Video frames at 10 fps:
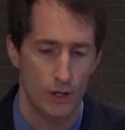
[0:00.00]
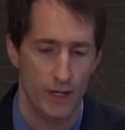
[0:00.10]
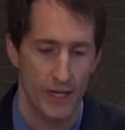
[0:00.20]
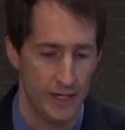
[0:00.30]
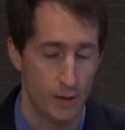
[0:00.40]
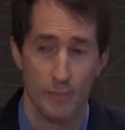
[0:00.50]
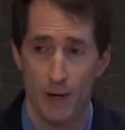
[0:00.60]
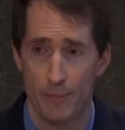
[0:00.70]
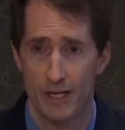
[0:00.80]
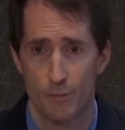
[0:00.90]
ended up not
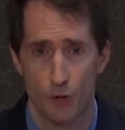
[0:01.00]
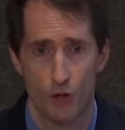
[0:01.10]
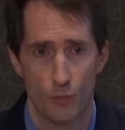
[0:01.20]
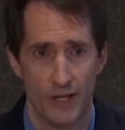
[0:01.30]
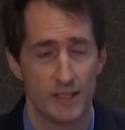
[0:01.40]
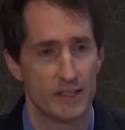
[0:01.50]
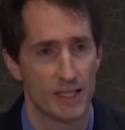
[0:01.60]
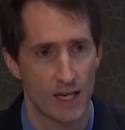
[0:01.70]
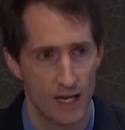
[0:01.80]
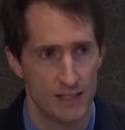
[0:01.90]
being appropriate to the
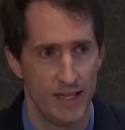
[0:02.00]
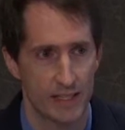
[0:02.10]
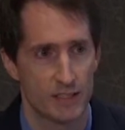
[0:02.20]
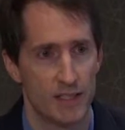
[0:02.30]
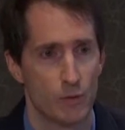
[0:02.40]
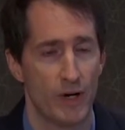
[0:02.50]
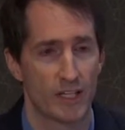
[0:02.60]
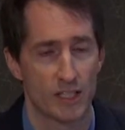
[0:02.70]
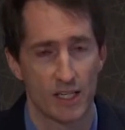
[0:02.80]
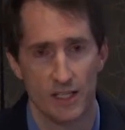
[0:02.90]
context that they were
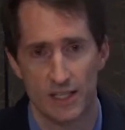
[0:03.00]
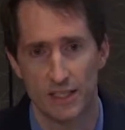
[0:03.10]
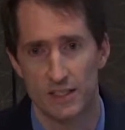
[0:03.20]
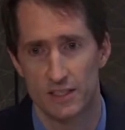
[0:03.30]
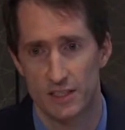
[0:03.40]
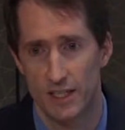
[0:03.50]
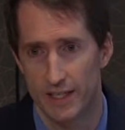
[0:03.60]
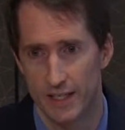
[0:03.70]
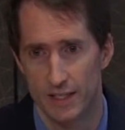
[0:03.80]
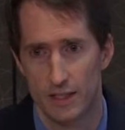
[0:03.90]
actually conducting the study
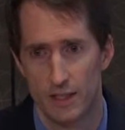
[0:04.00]
in.